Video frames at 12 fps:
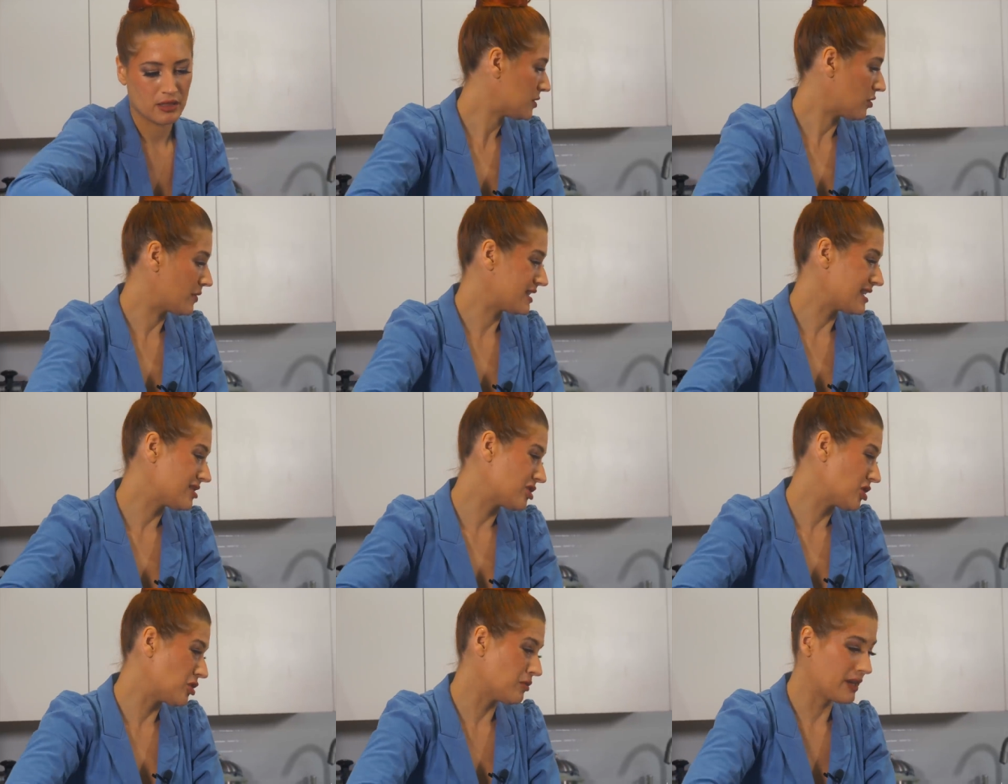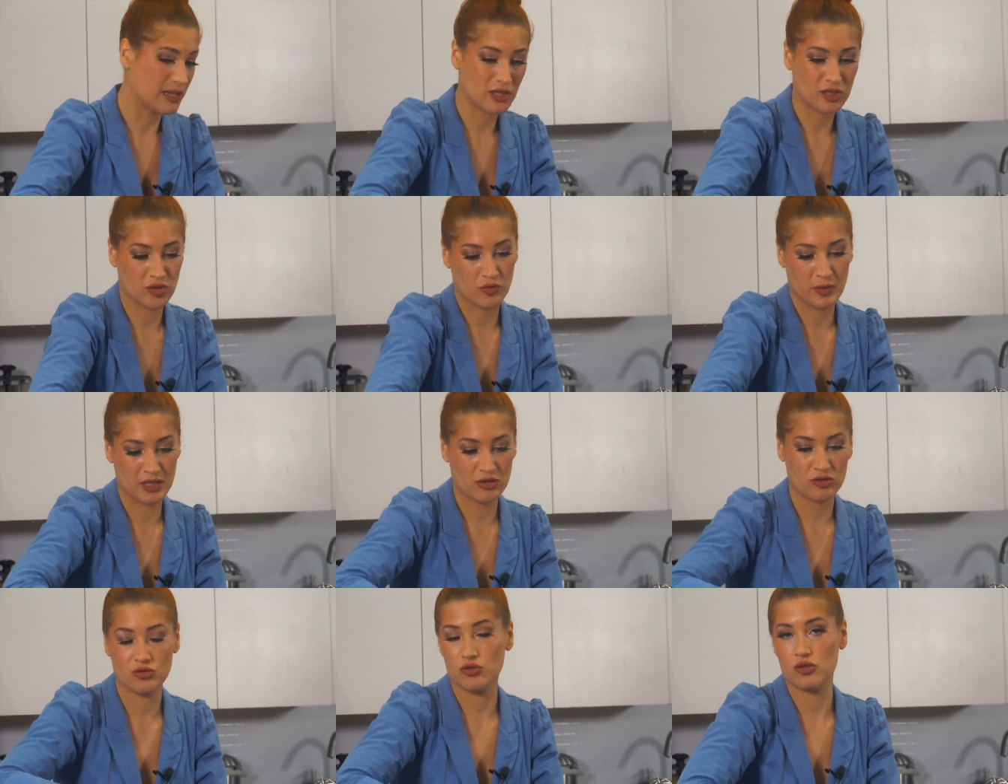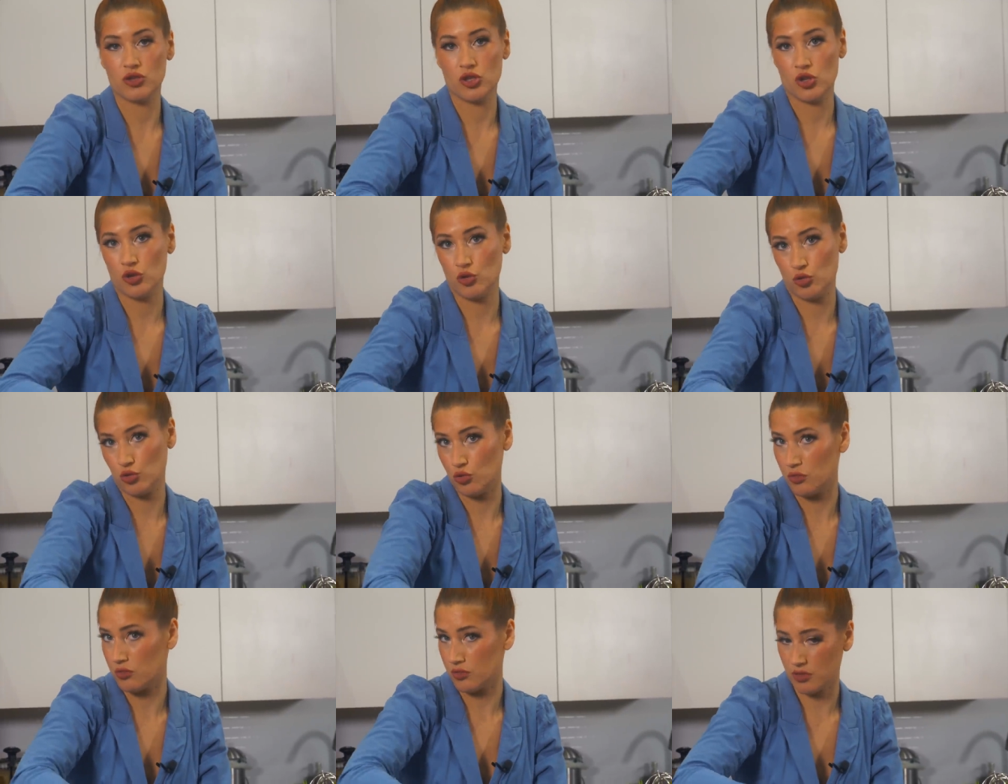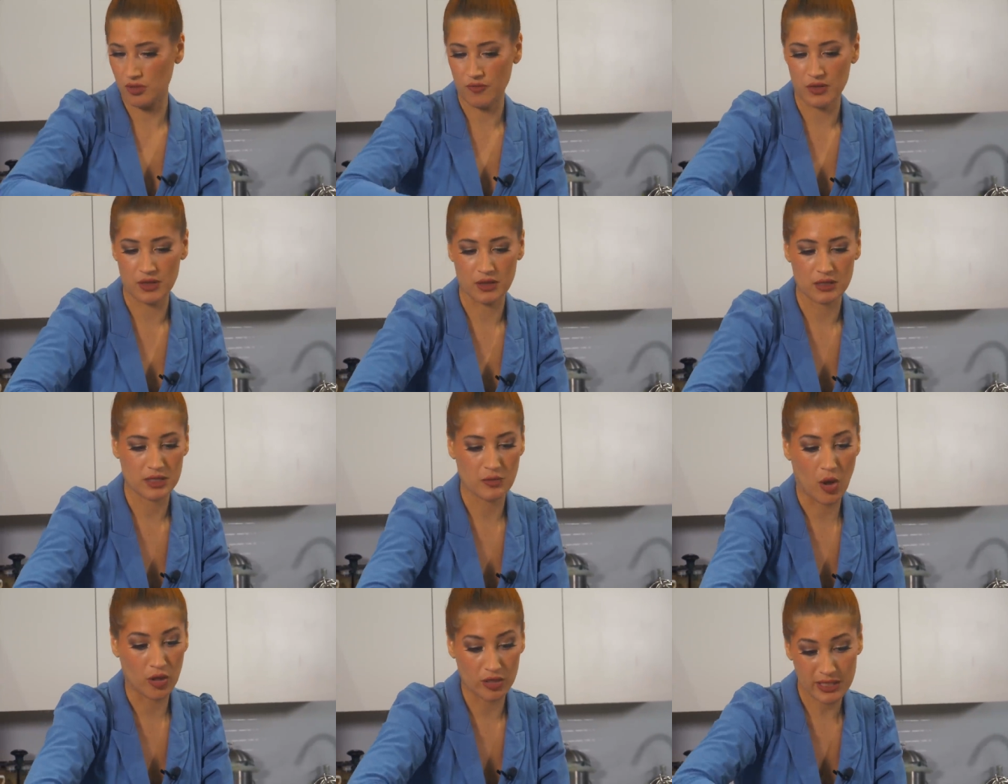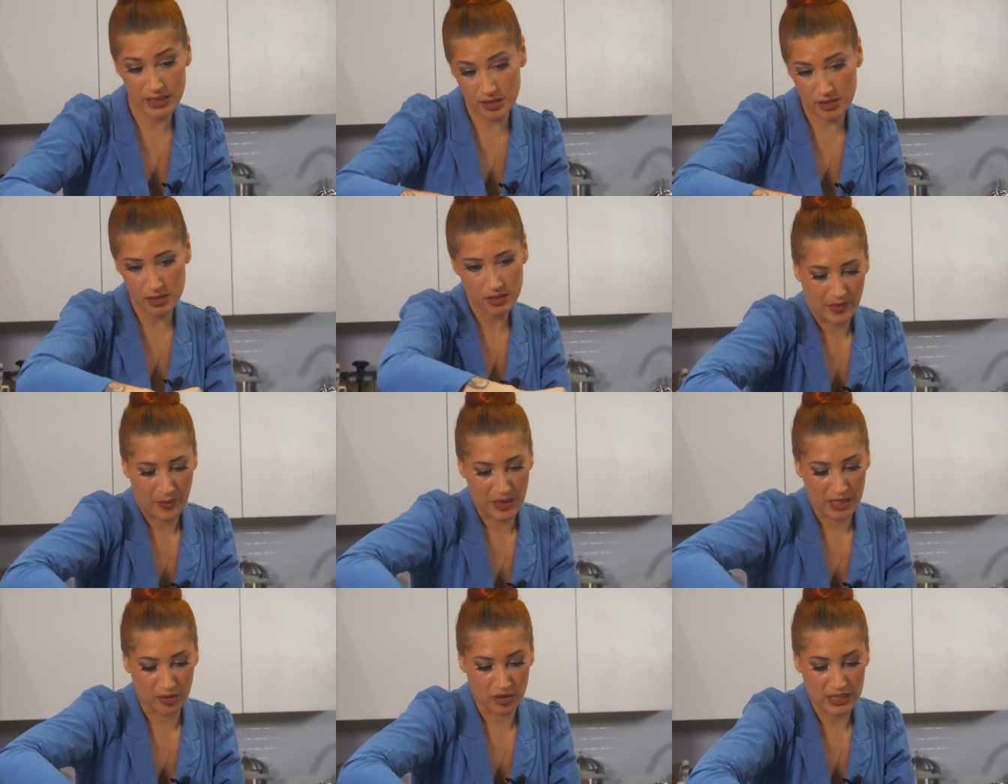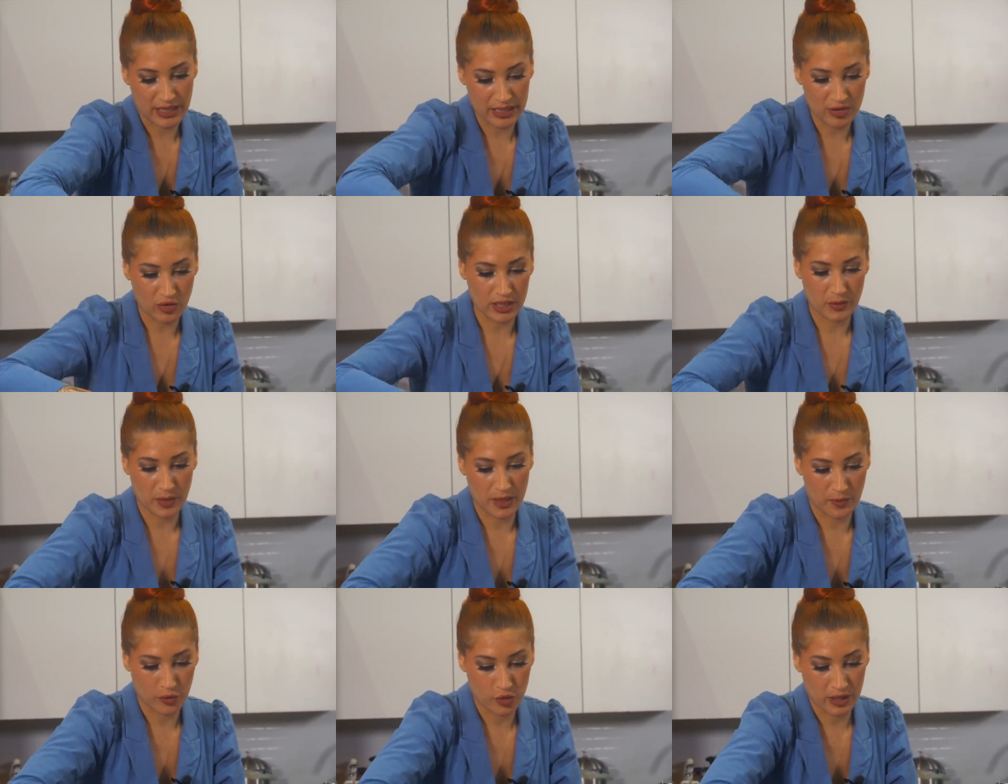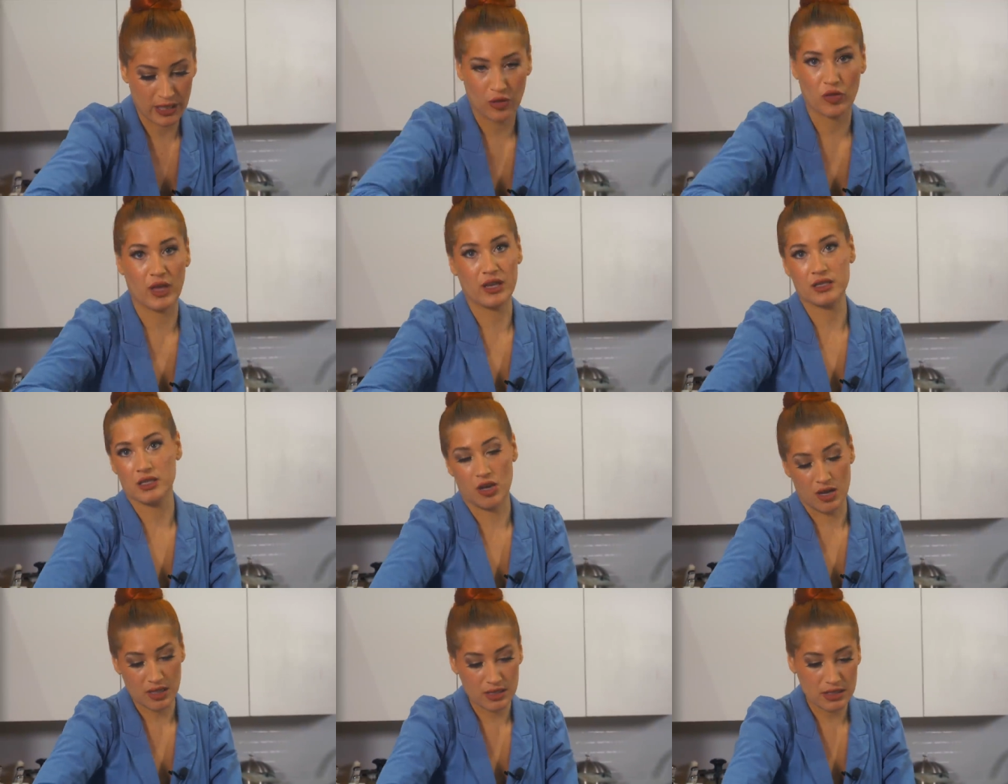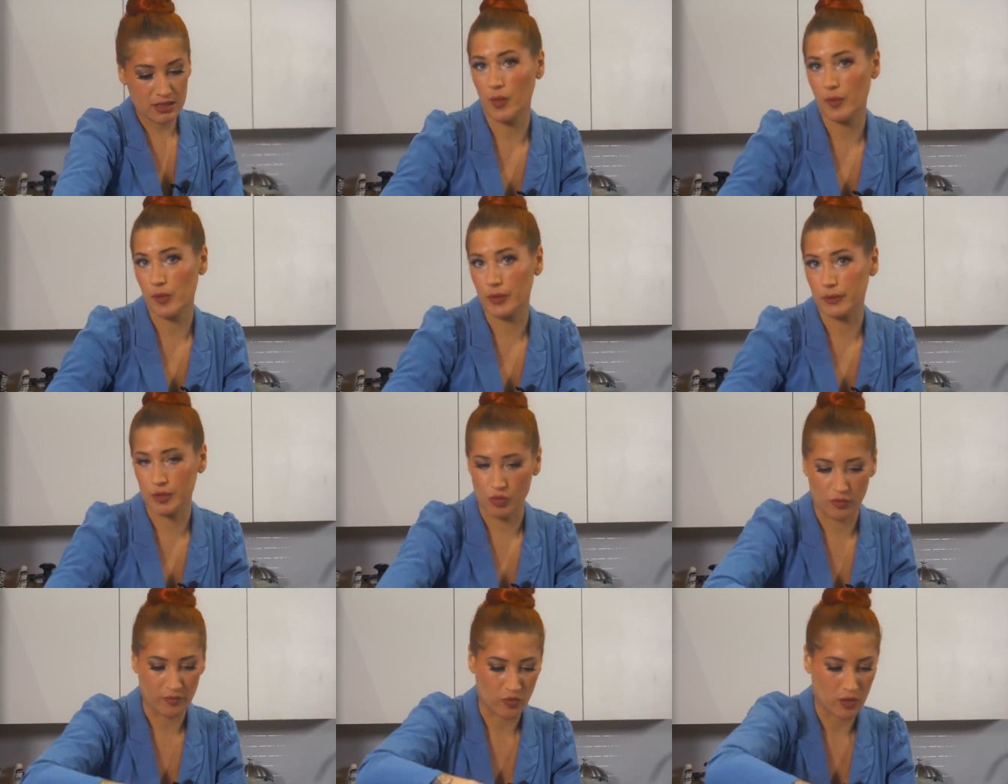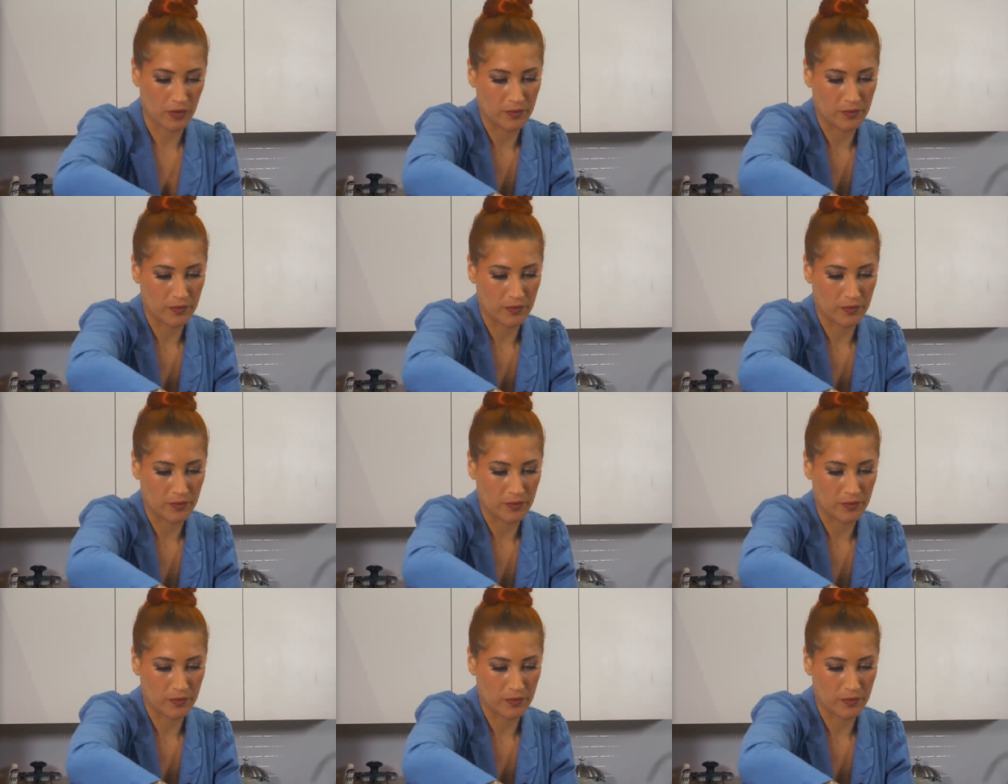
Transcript: So if it says two, I assume it's two of the smaller tins. I mean, it looks like it's going to be a pretty thick sauce. Probably what he was going for.